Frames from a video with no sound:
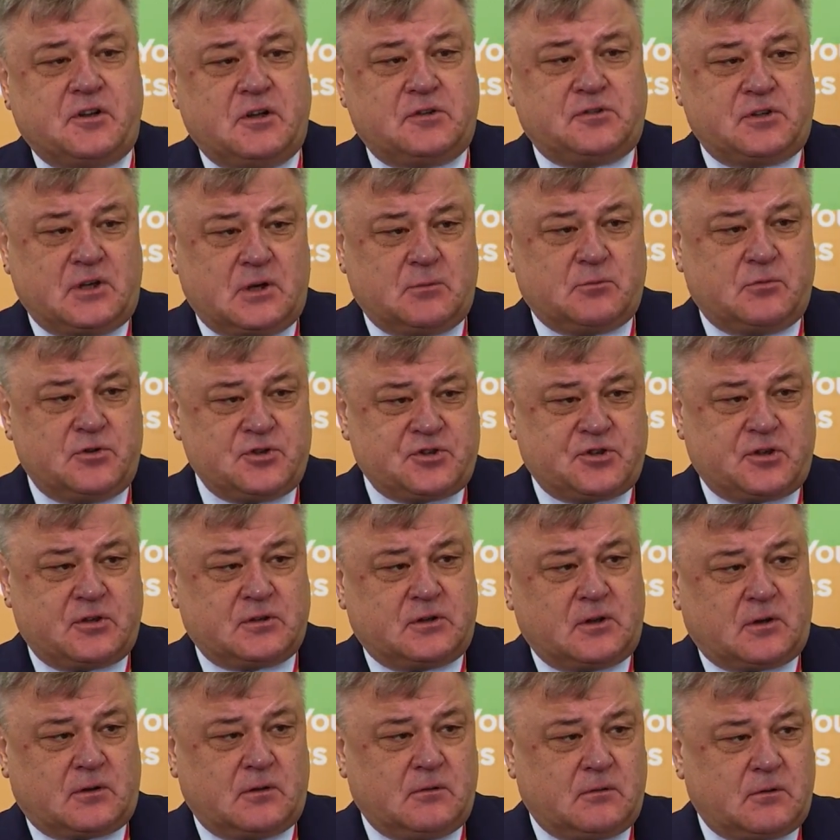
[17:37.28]
nature, and
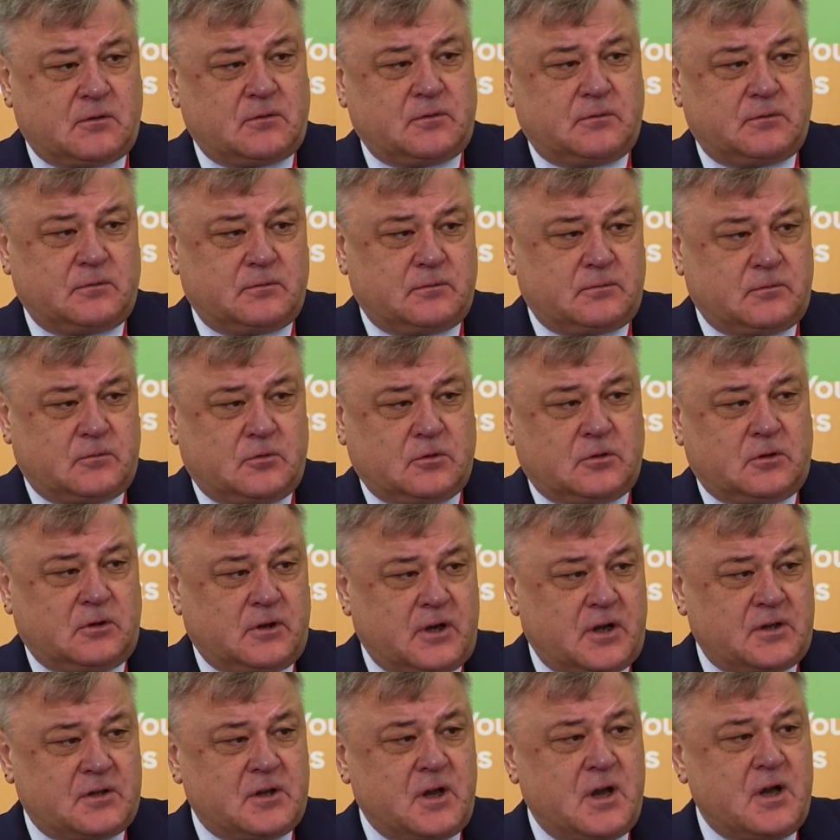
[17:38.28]
as I
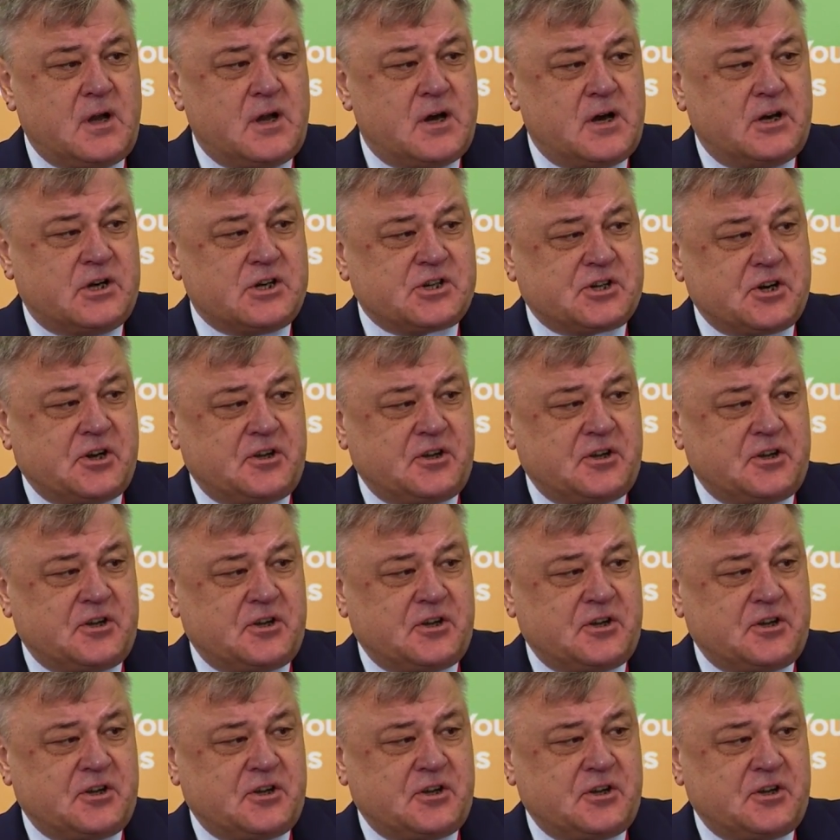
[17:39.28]
already mentioned.